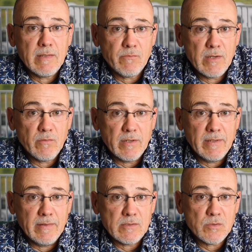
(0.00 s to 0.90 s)
the favorite
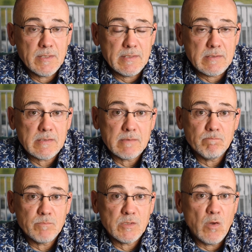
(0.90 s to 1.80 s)
in this race.
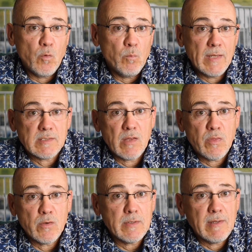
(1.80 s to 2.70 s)
So that's our
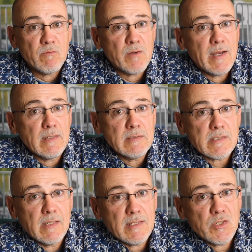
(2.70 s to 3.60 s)
third and final
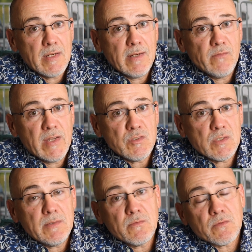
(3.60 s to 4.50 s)
selection at
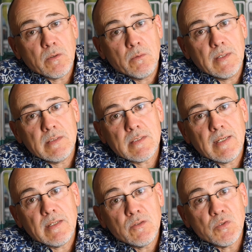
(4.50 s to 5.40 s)
Evangeline for
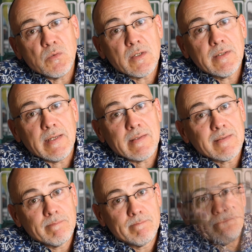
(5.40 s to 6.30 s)
Wednesday, June
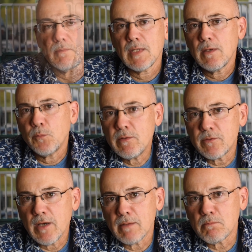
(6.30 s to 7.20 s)
30th. We've
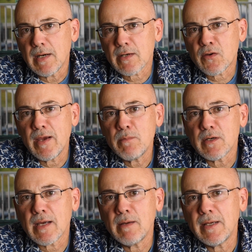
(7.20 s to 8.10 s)
got Mark Kramer
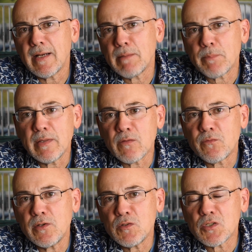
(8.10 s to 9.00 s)
coming up in the
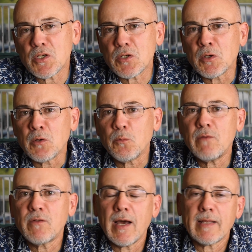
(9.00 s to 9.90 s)
future.
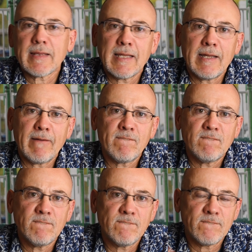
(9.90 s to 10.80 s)
We've got the
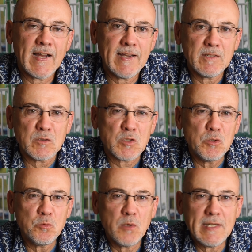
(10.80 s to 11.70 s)
final
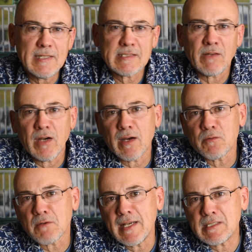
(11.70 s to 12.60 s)
2 weeks of our
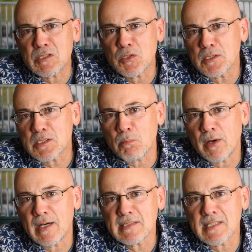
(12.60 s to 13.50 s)
race towards a
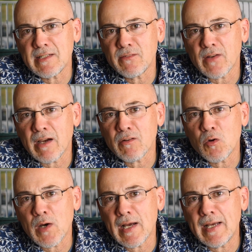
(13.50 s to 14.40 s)
positive
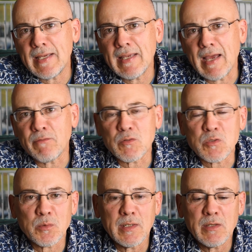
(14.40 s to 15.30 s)
ROI after
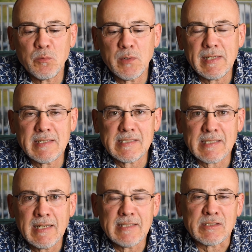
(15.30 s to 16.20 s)
20 weeks.
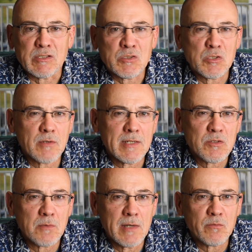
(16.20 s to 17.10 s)
It's a stretch
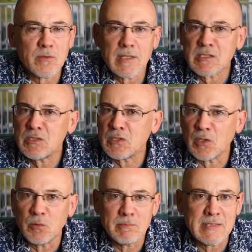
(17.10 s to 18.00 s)
run for us.
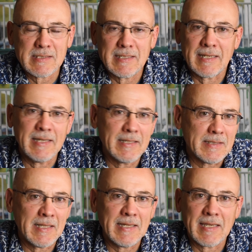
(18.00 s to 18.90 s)
Don't miss it. Hit
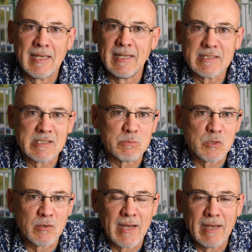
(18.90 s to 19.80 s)
like, hit
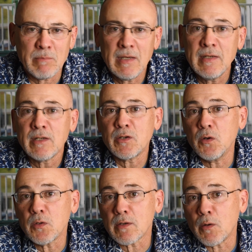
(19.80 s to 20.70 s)
subscribe.
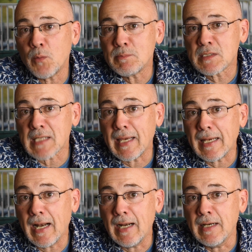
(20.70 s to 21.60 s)
Go to our
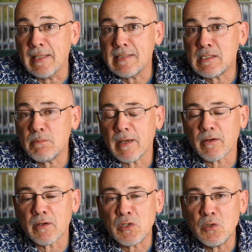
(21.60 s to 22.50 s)
website,
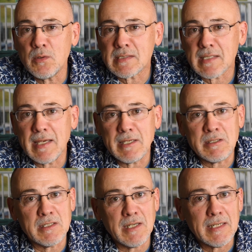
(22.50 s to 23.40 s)

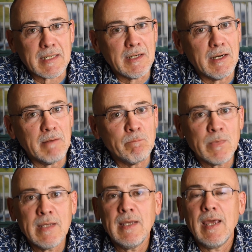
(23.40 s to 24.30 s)
lazybettorusa.com,
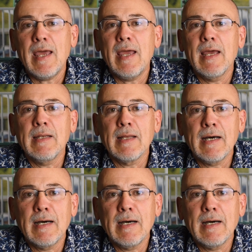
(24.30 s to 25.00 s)
and